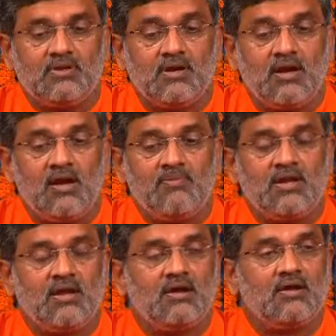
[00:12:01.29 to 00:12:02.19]

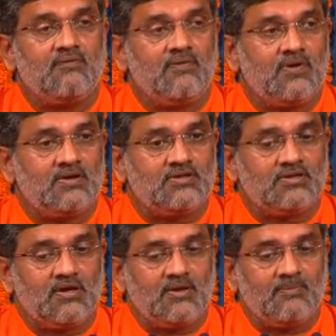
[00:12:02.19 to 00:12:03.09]
kamaraga
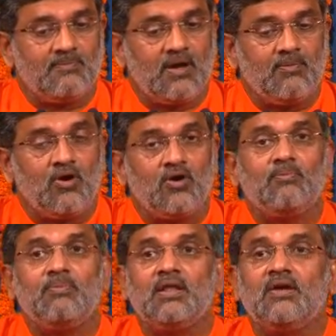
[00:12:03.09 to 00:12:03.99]
vivarjitam.
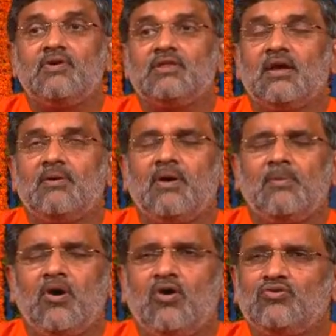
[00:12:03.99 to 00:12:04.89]
Among balavatam,
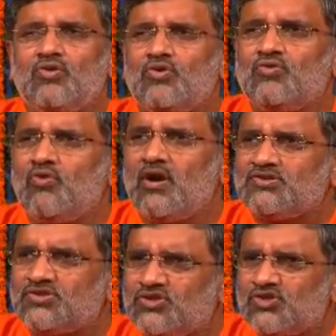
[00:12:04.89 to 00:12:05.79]
among those who are
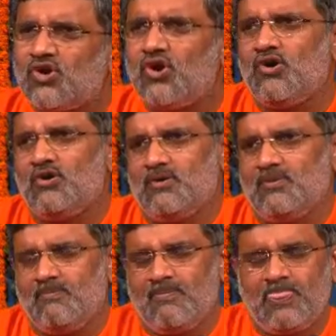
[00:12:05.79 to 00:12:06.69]

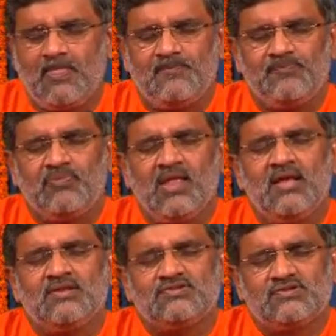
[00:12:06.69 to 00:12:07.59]
strong.
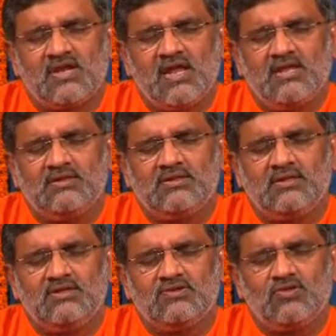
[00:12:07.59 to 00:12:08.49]
Strength
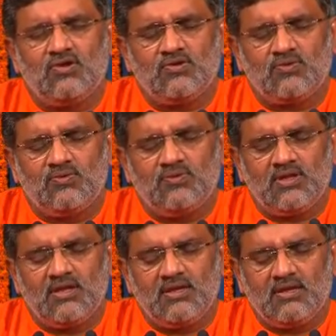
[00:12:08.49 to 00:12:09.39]
is not
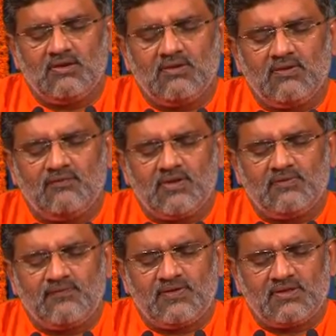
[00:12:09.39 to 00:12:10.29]
only of
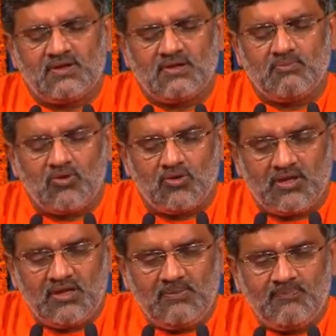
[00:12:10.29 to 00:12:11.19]
that physical
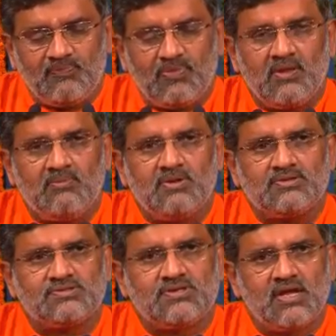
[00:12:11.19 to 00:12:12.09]
body, but
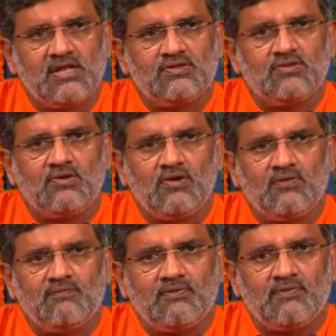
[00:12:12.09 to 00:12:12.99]
strength
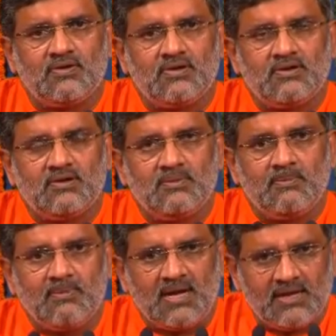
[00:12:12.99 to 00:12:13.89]
of our
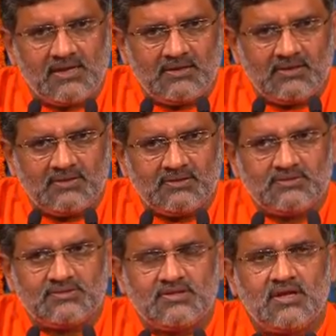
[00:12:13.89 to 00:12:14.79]
mind,
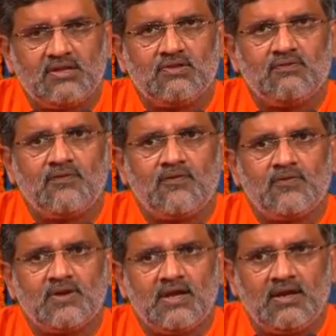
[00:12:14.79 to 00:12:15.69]
strength of
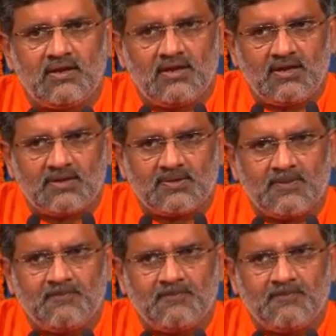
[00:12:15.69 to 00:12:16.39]
our intellect,